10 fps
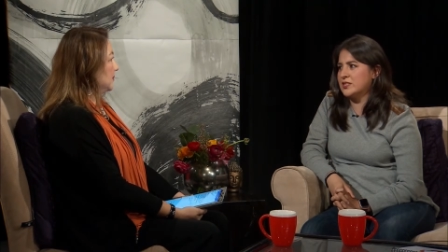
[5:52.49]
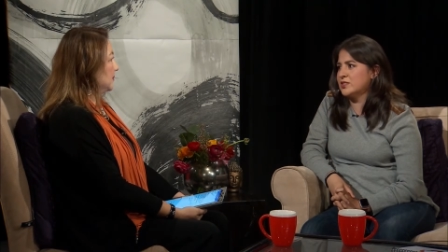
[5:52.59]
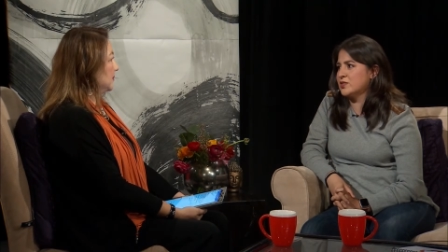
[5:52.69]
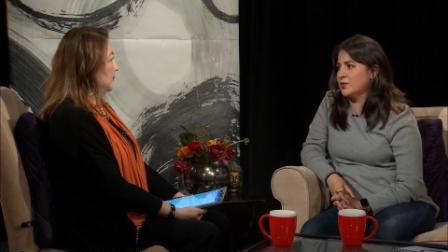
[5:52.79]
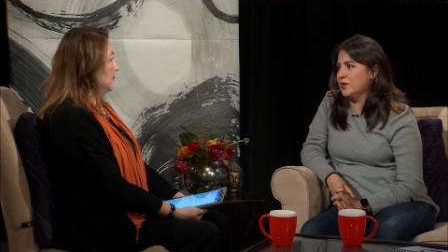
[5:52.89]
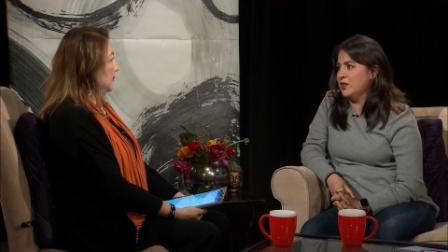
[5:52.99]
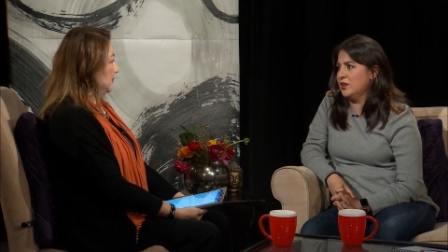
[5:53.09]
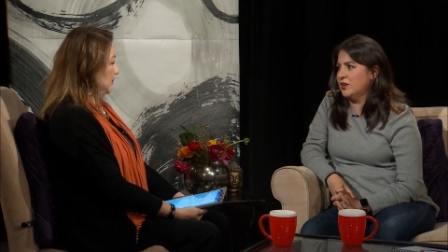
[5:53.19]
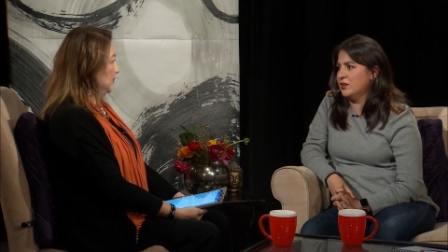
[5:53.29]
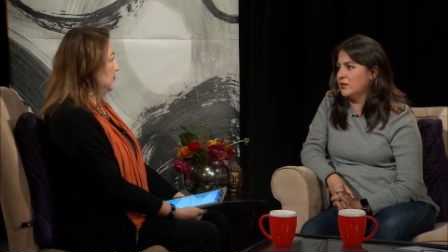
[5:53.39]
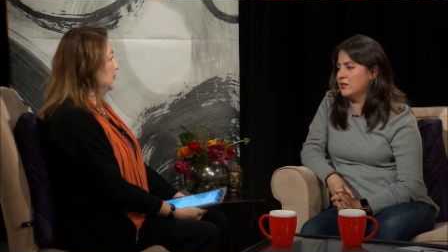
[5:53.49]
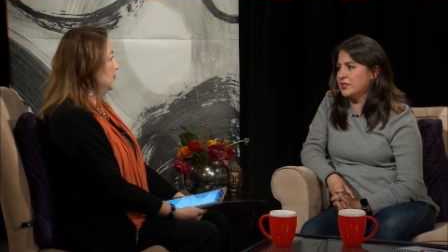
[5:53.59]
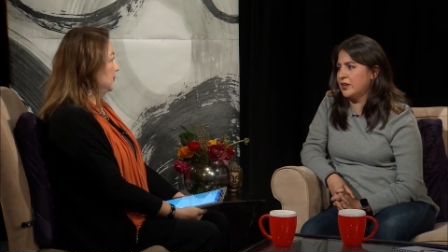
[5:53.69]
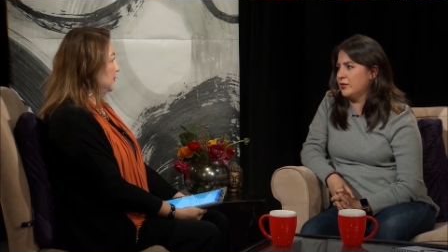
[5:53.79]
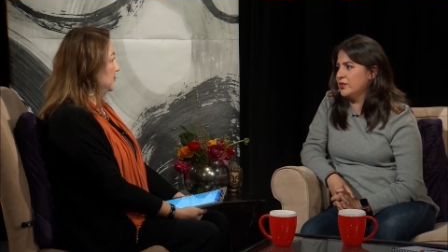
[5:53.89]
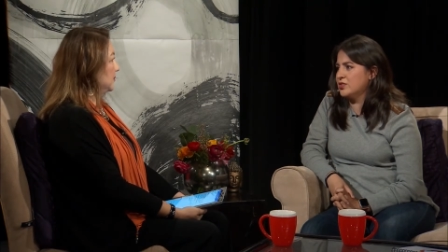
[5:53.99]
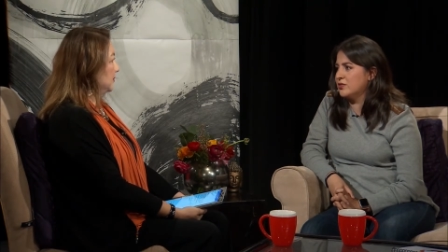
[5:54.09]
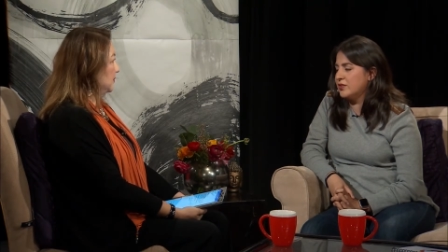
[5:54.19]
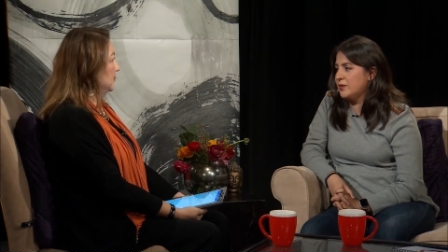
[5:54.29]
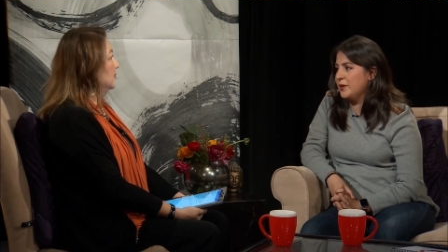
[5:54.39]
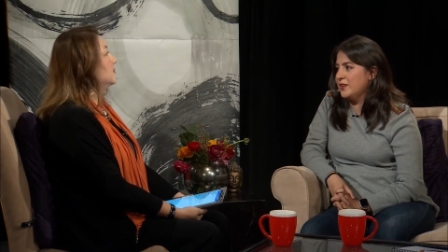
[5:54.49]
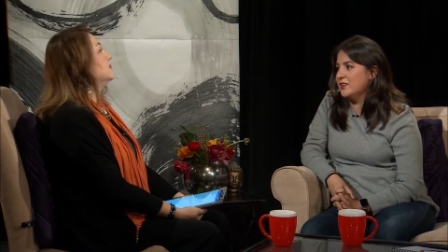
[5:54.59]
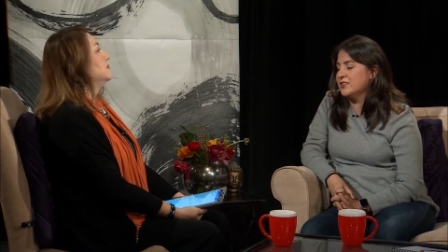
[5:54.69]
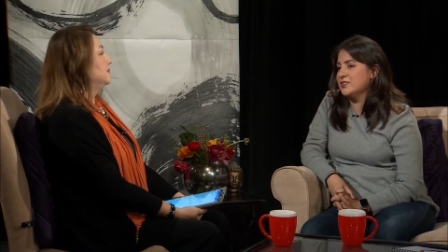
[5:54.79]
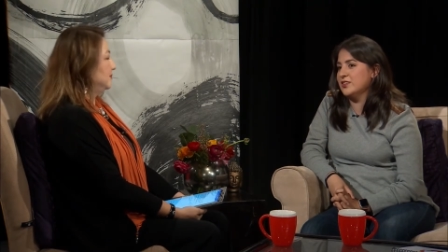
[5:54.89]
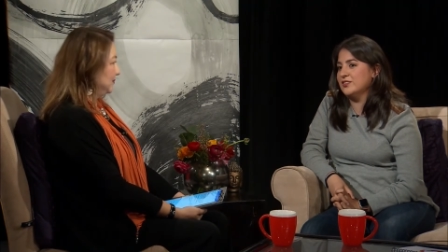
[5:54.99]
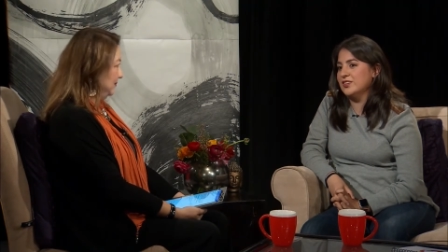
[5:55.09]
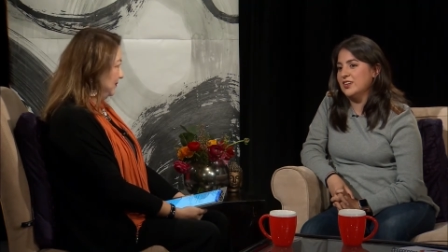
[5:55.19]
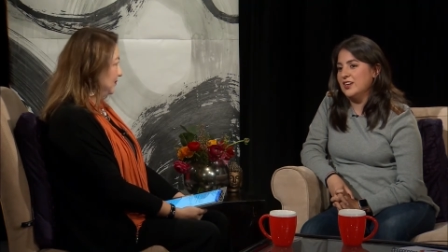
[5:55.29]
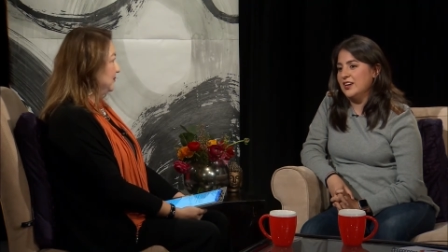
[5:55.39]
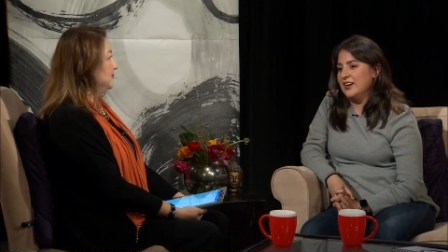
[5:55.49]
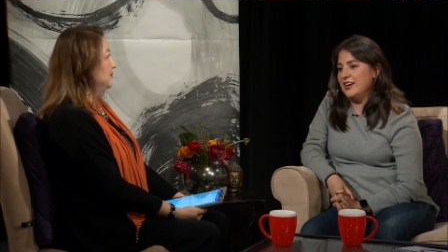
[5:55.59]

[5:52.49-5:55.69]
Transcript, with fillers: history and mm -hmm. the mm-hmm. Declaration of Independence. So, mm -hmm.